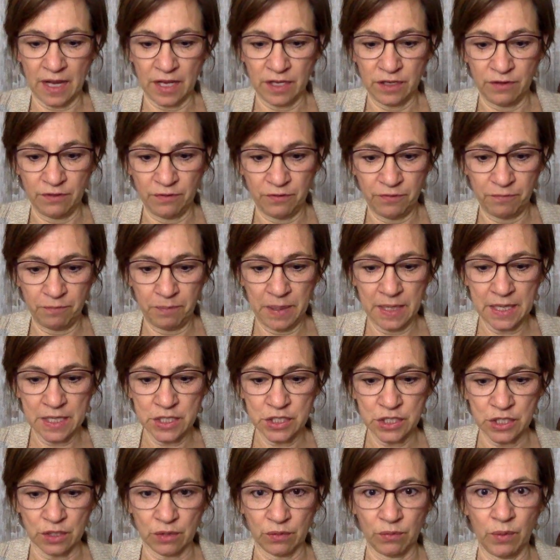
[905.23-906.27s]
and you
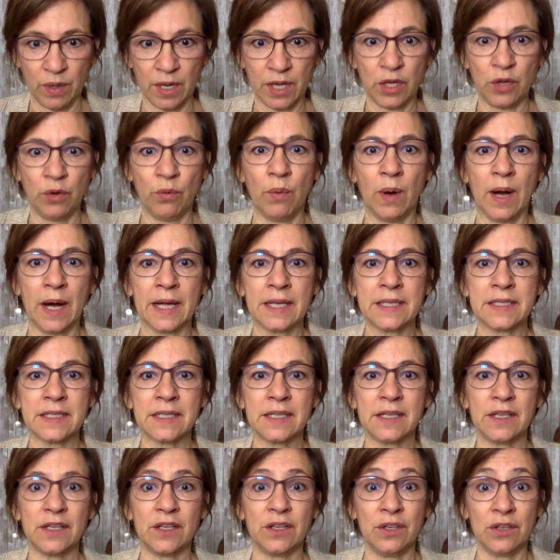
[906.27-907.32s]
picture what you want,
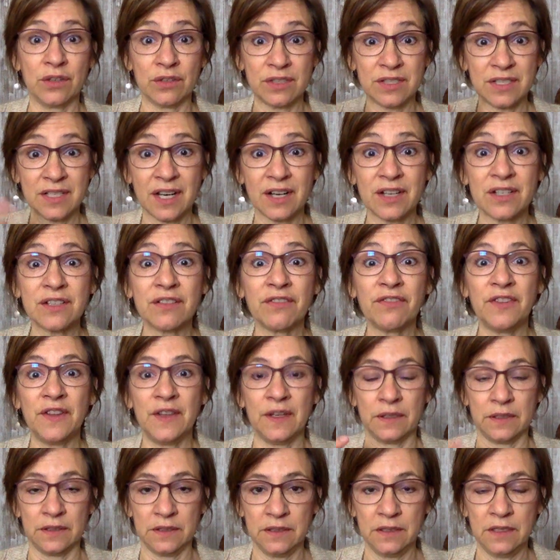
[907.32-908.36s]
you'll start to
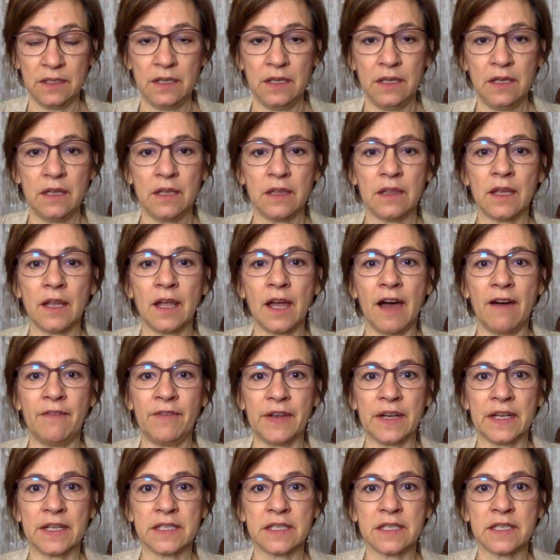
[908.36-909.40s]
feel the
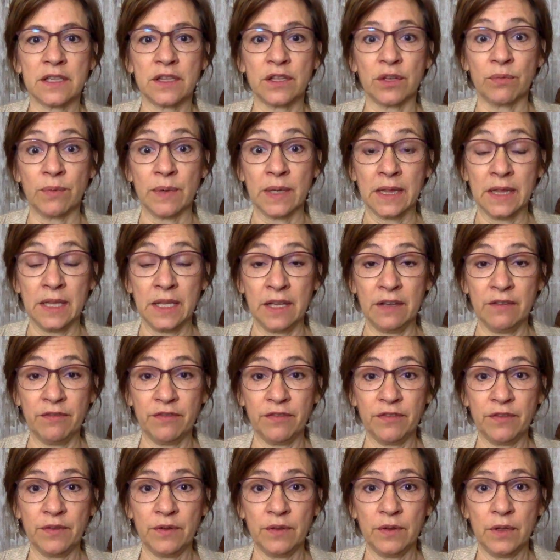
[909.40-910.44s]
confidence, the
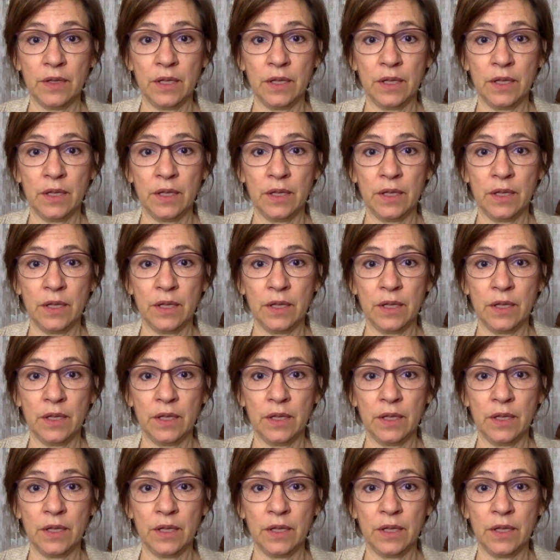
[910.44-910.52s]
relief,